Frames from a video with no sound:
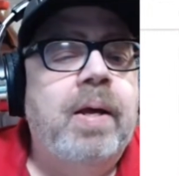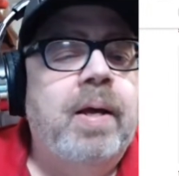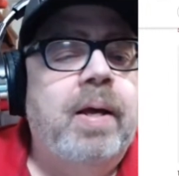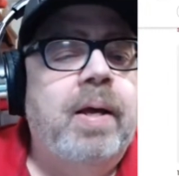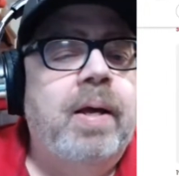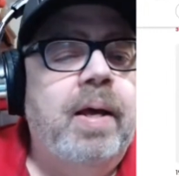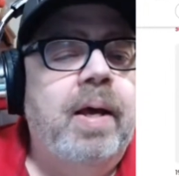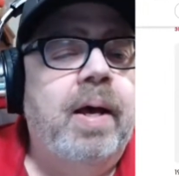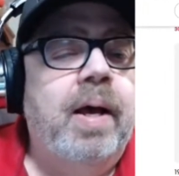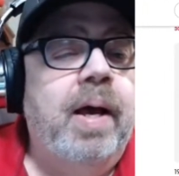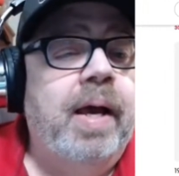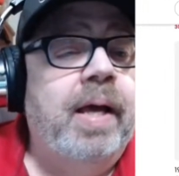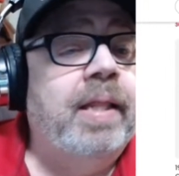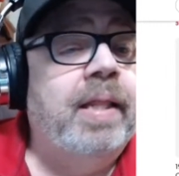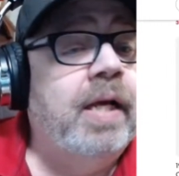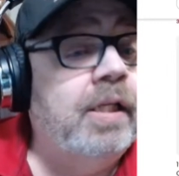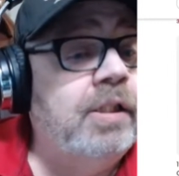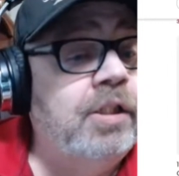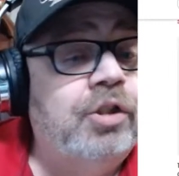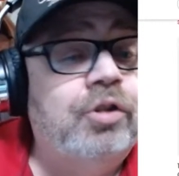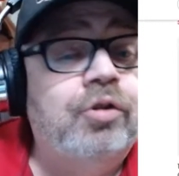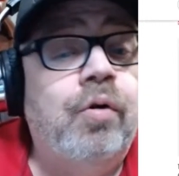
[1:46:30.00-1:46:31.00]
and I
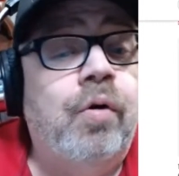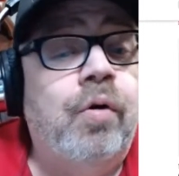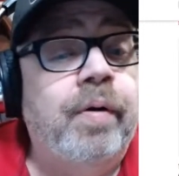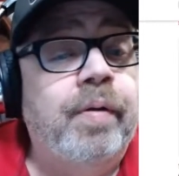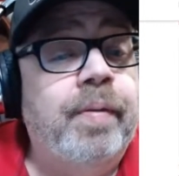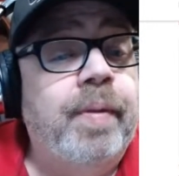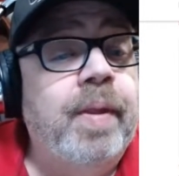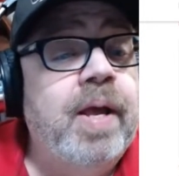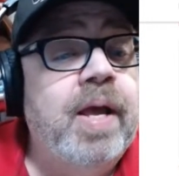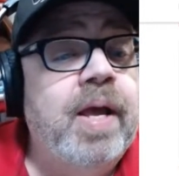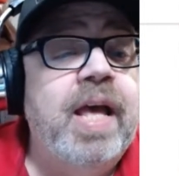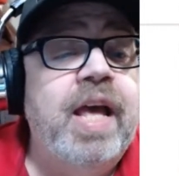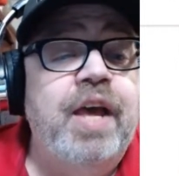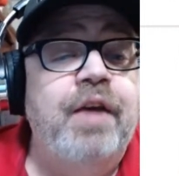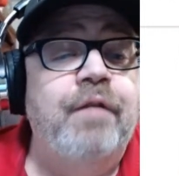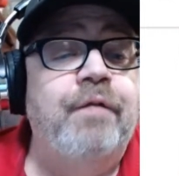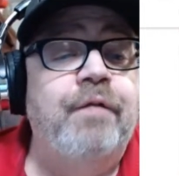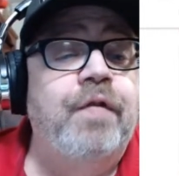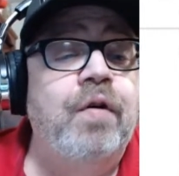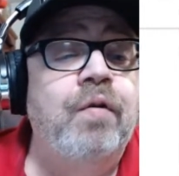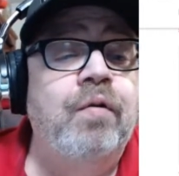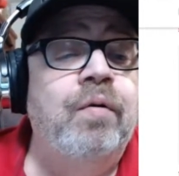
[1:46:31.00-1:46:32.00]
enjoy it.
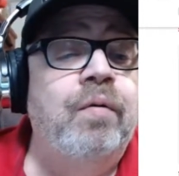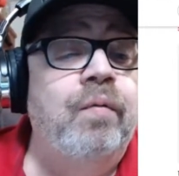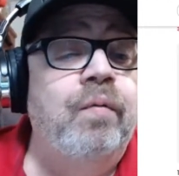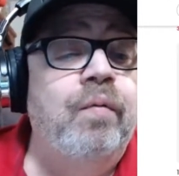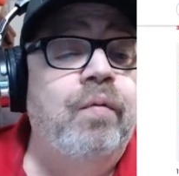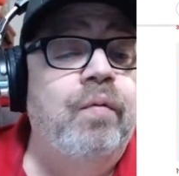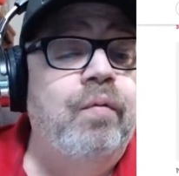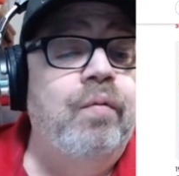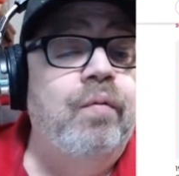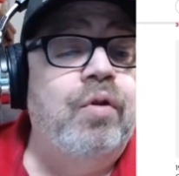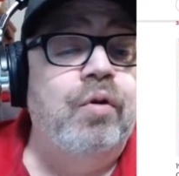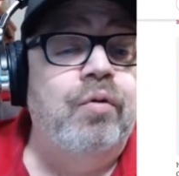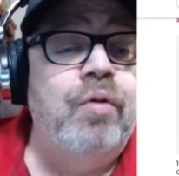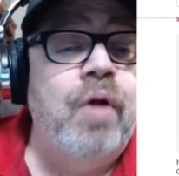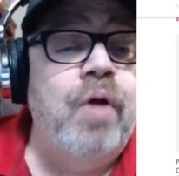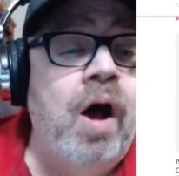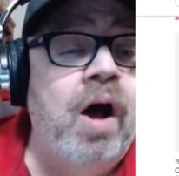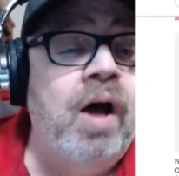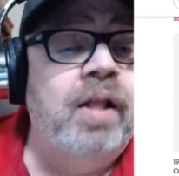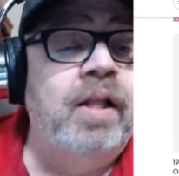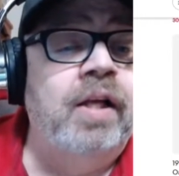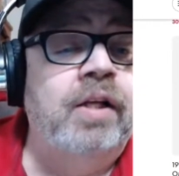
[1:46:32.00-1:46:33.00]
If you do
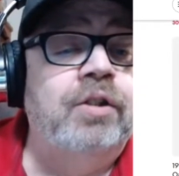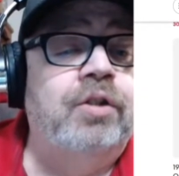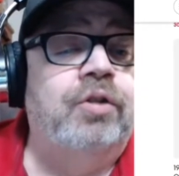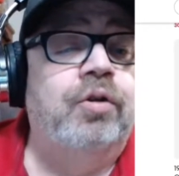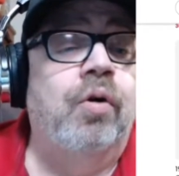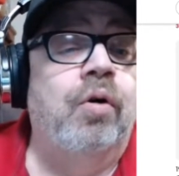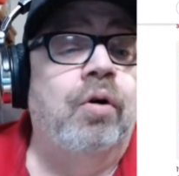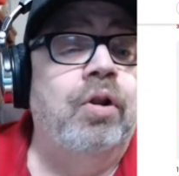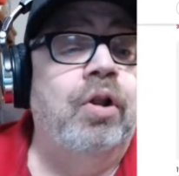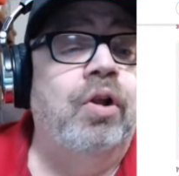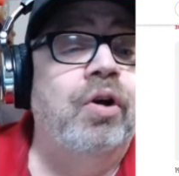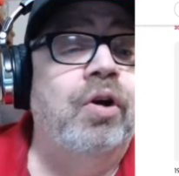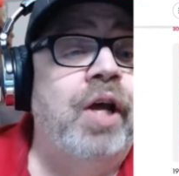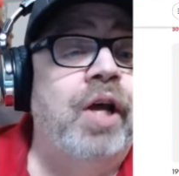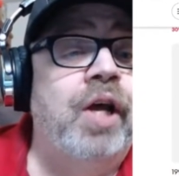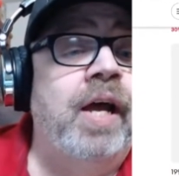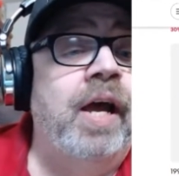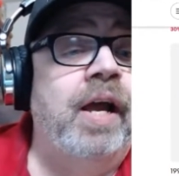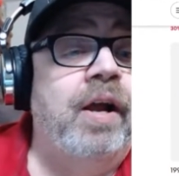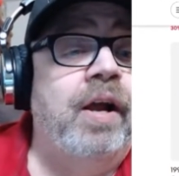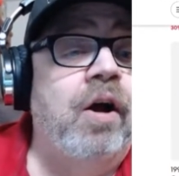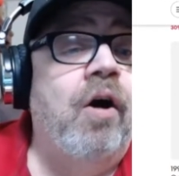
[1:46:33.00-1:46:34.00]
not enjoy looking
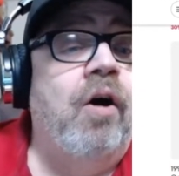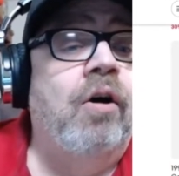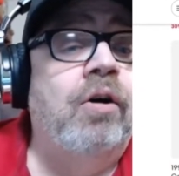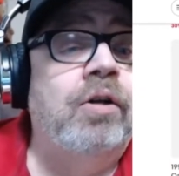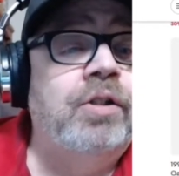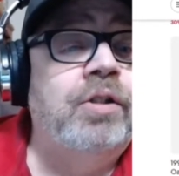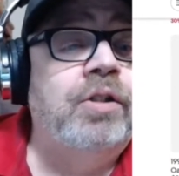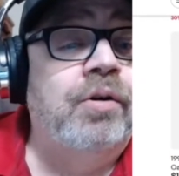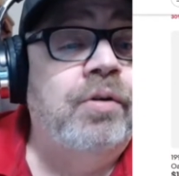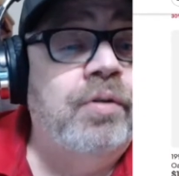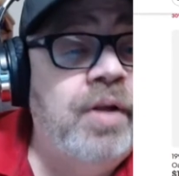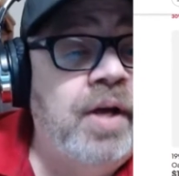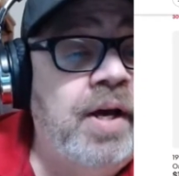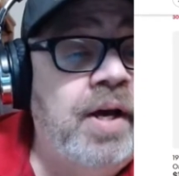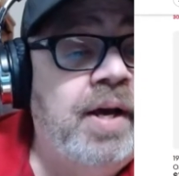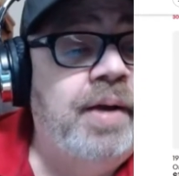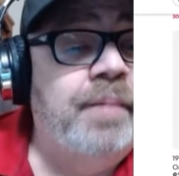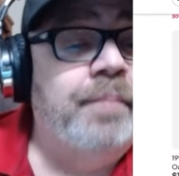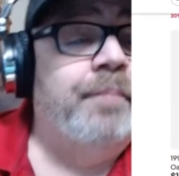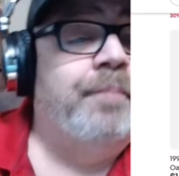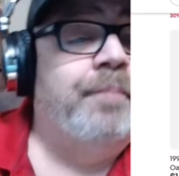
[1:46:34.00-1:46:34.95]
at cards all day,